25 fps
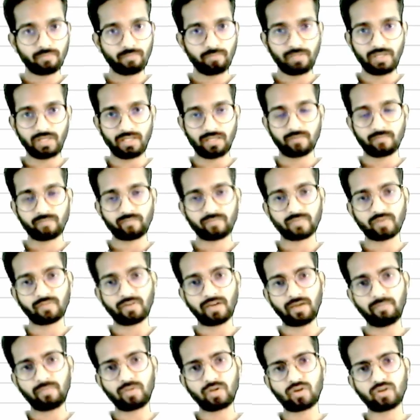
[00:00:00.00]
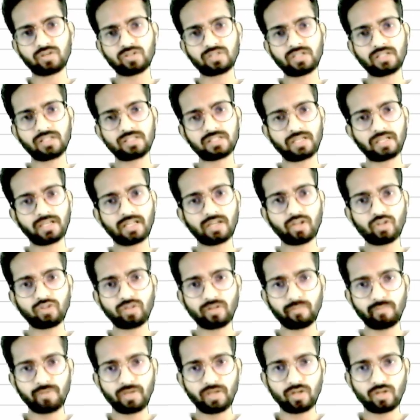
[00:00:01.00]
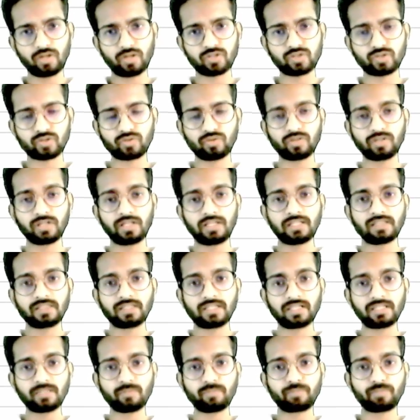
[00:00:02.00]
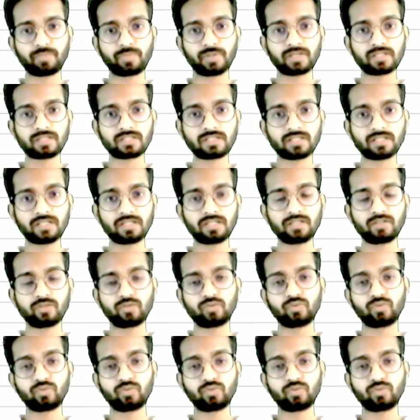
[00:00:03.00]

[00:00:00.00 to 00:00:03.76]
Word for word: B. Why? Because it is written on the bill also that the person,